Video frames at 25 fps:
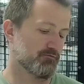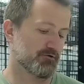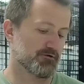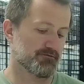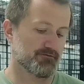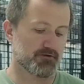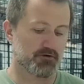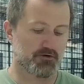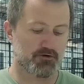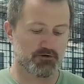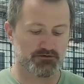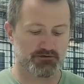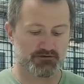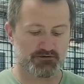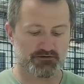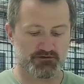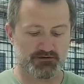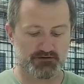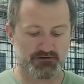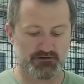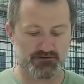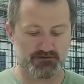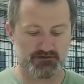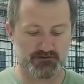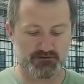We've got
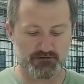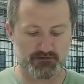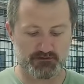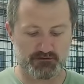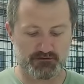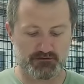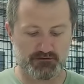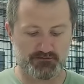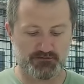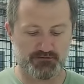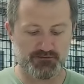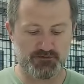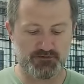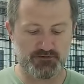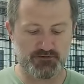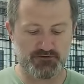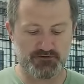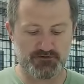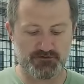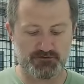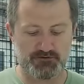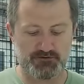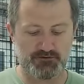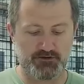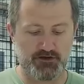this
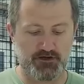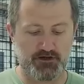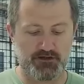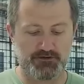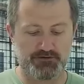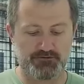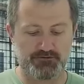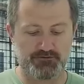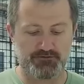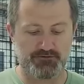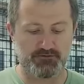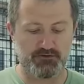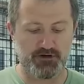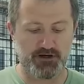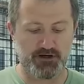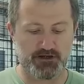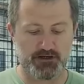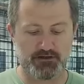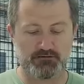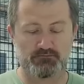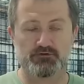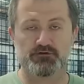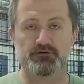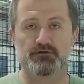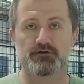diffuser in the heart of the
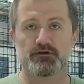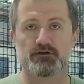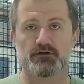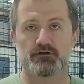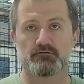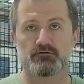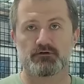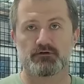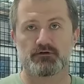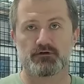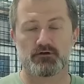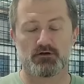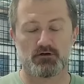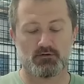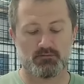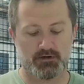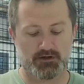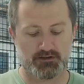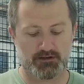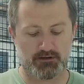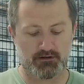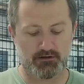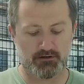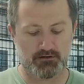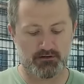racket with the
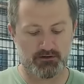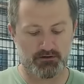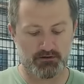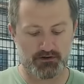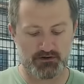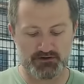Kombat logo.